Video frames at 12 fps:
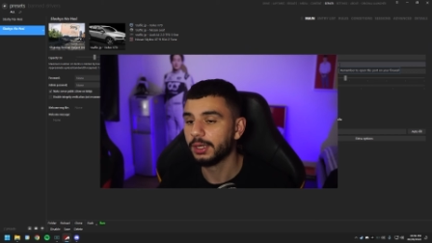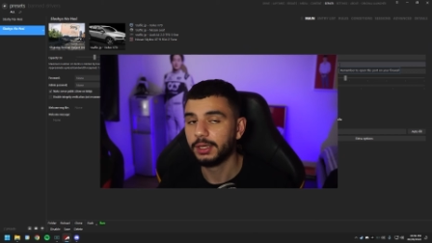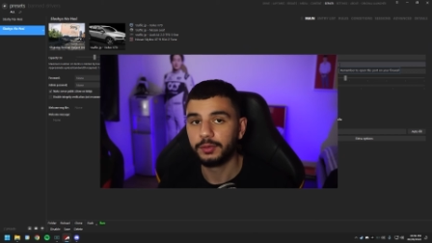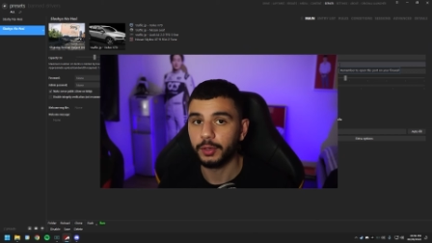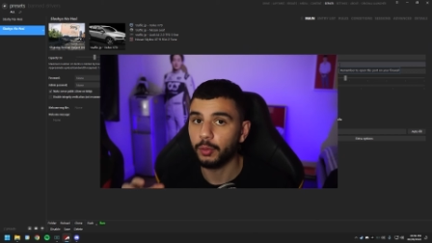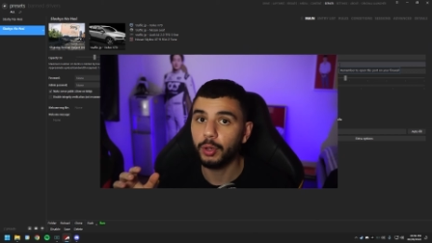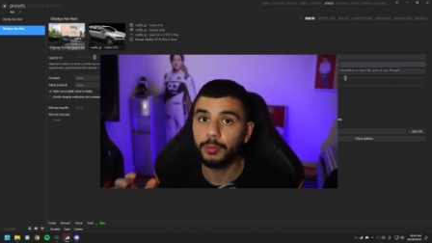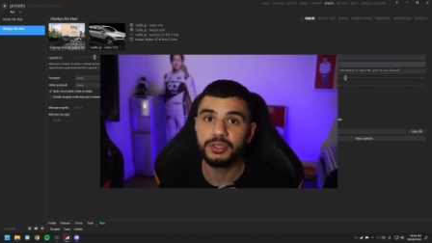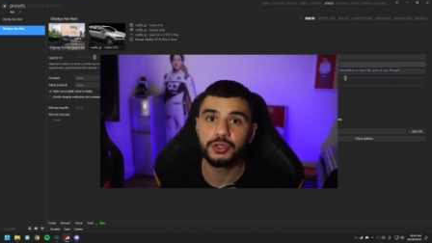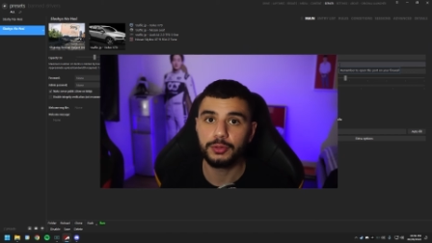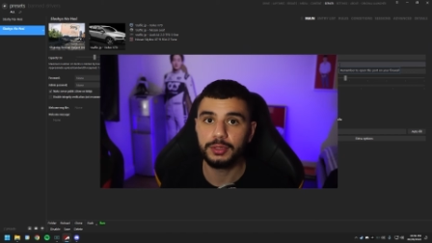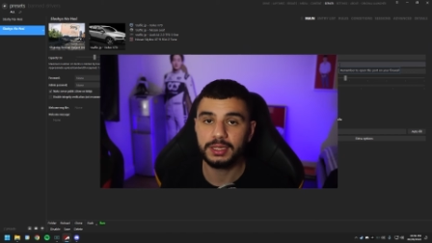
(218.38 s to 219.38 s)
So I won't be
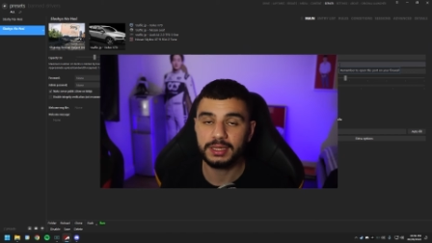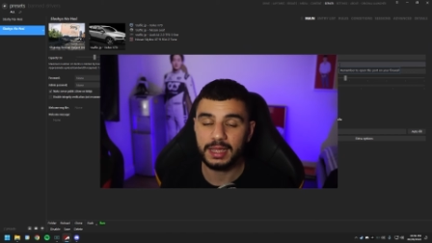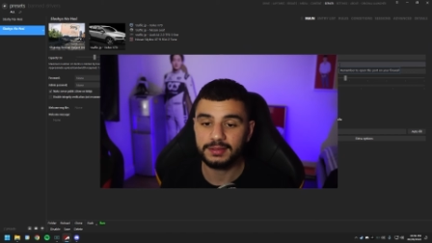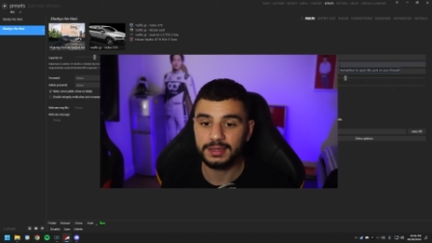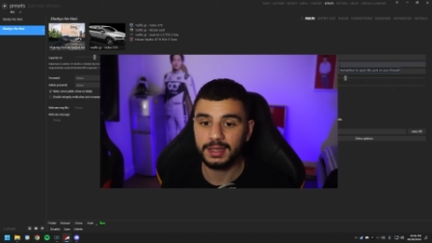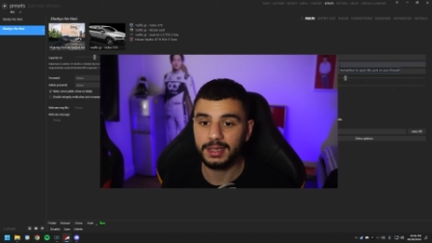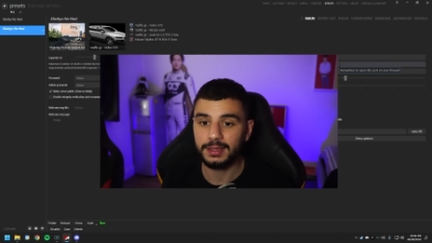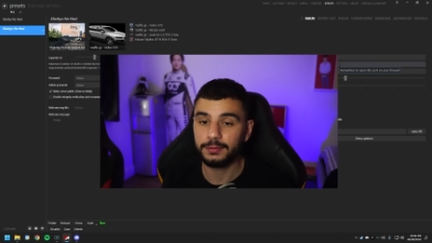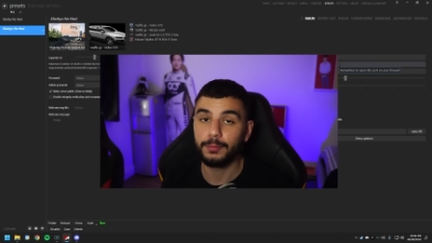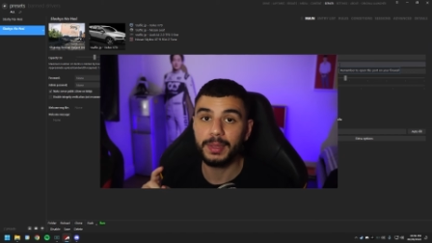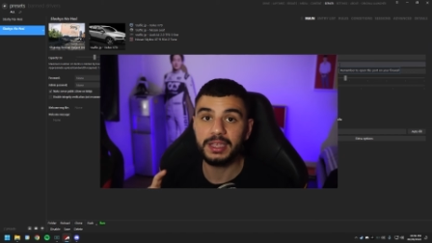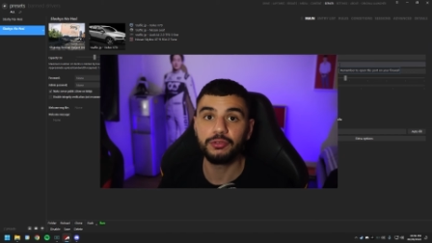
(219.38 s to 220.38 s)
showing you that today, so
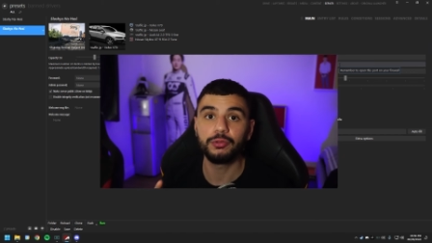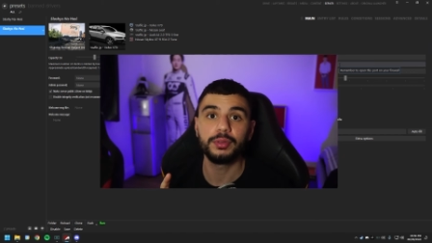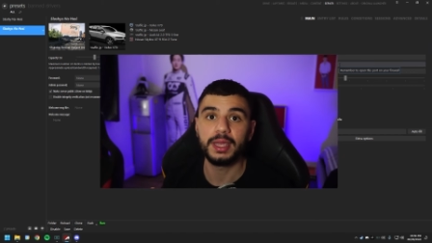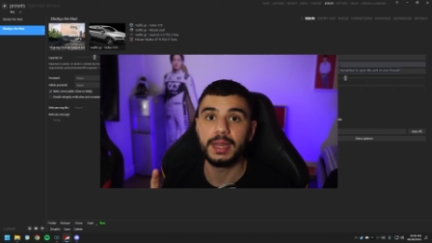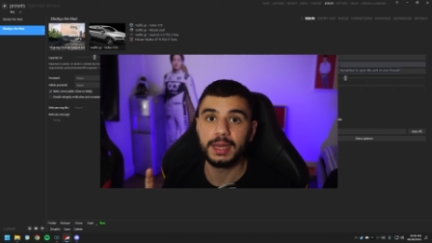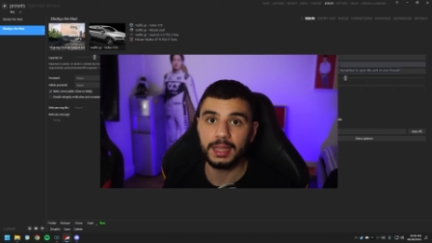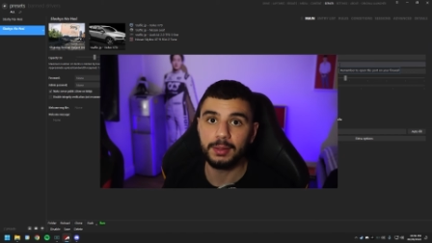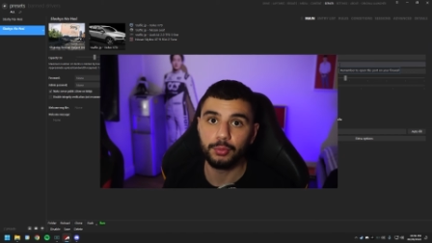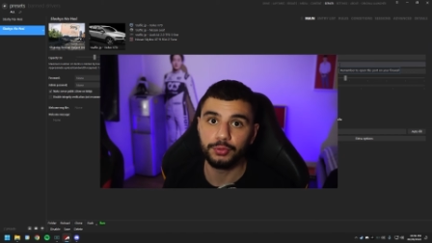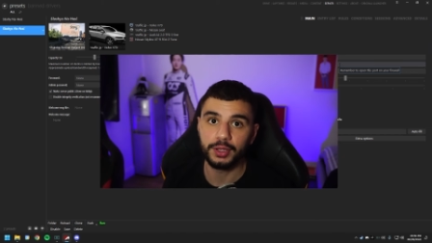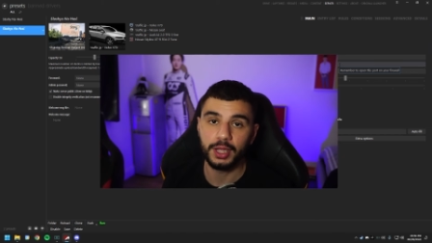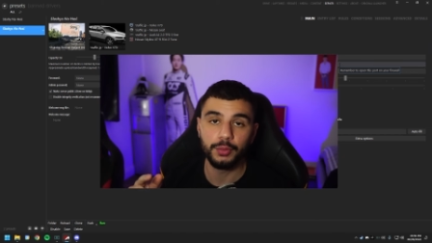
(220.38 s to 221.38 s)
make sure they're
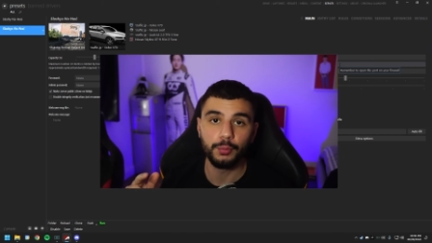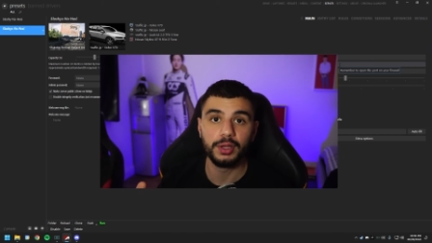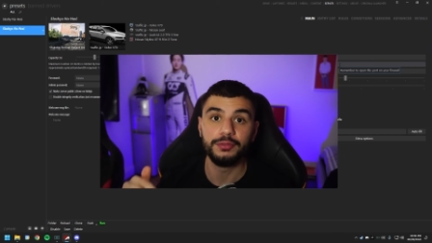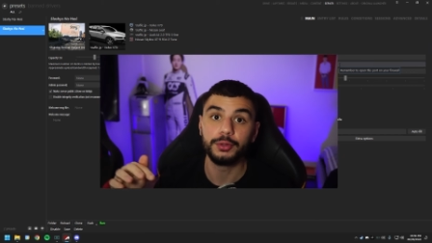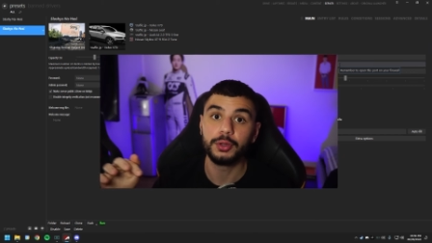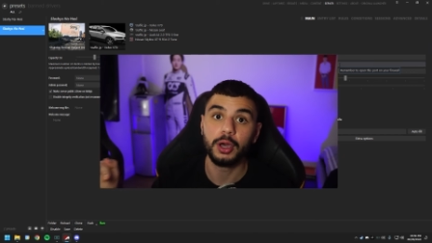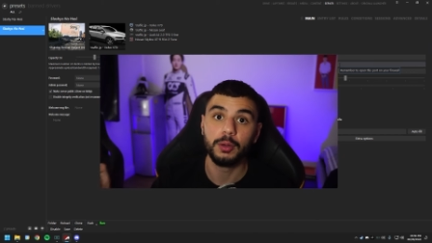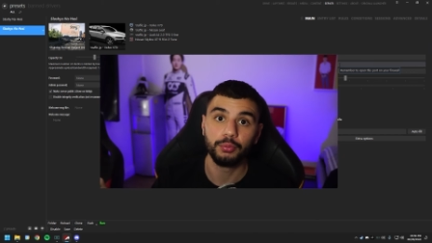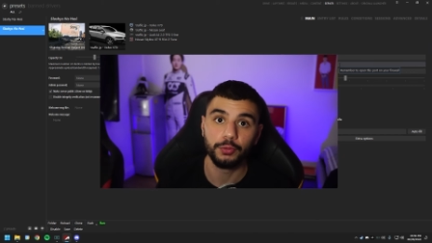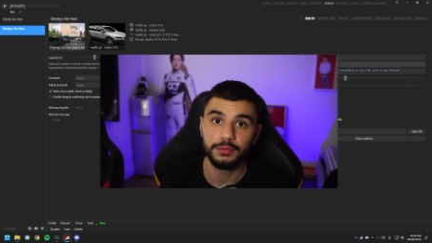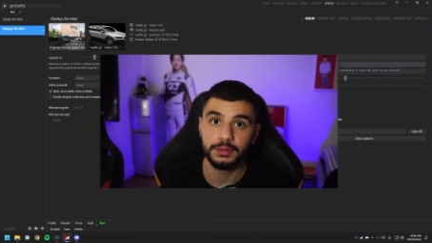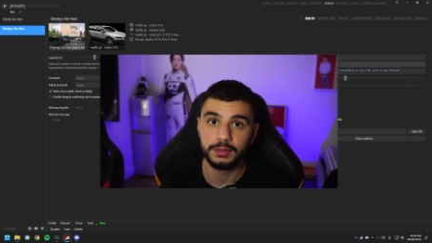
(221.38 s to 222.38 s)
enabled, otherwise you can't
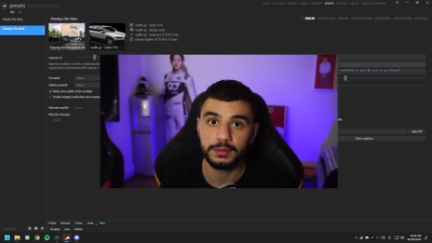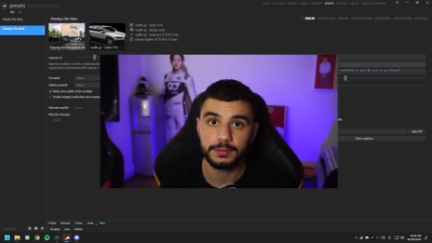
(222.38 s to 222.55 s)
proceed.